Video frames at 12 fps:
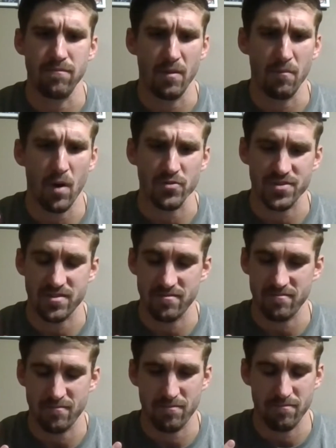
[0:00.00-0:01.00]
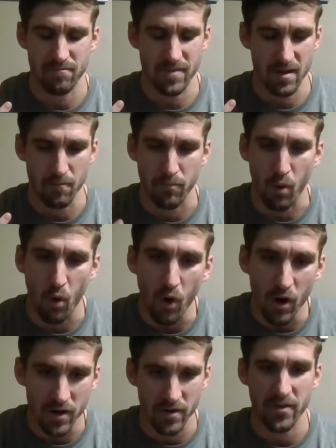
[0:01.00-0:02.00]
most
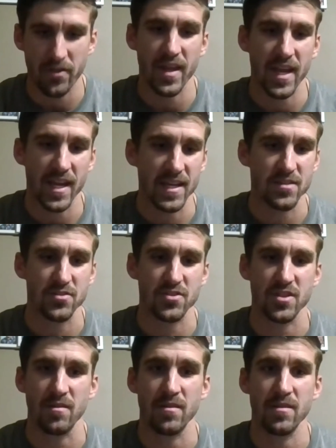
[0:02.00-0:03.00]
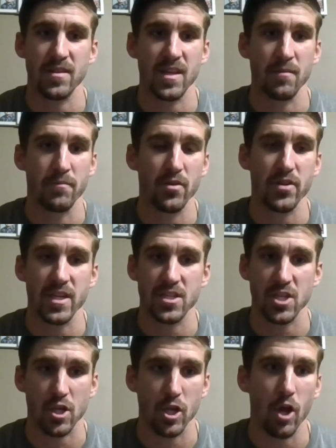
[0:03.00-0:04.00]
important thing is the ability
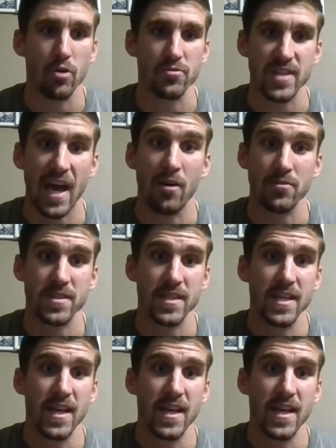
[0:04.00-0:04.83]
to close out,